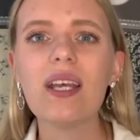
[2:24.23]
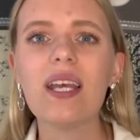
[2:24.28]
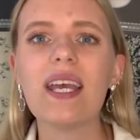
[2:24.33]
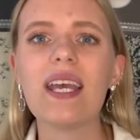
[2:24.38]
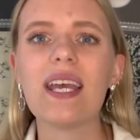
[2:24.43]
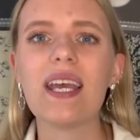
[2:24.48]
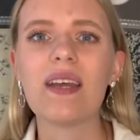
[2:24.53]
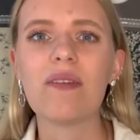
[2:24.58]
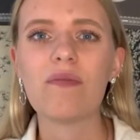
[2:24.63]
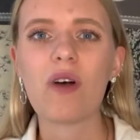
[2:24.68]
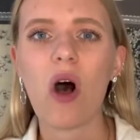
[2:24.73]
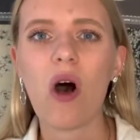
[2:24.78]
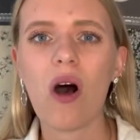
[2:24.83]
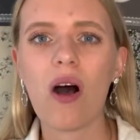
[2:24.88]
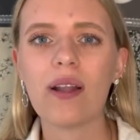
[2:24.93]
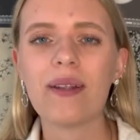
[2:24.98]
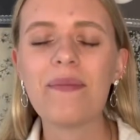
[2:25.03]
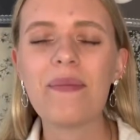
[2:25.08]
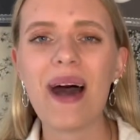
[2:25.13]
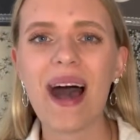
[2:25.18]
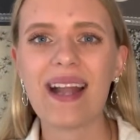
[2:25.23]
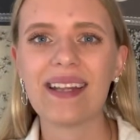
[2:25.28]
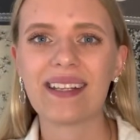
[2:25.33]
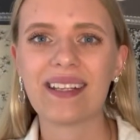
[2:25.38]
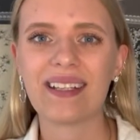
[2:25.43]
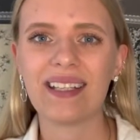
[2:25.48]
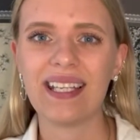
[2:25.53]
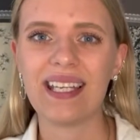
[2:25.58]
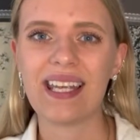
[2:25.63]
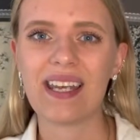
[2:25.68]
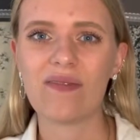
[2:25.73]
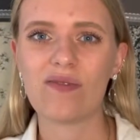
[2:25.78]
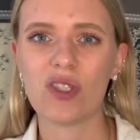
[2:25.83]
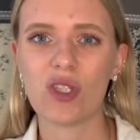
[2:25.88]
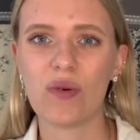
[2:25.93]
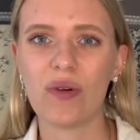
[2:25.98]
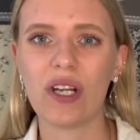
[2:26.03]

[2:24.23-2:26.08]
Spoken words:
it automatically gives you an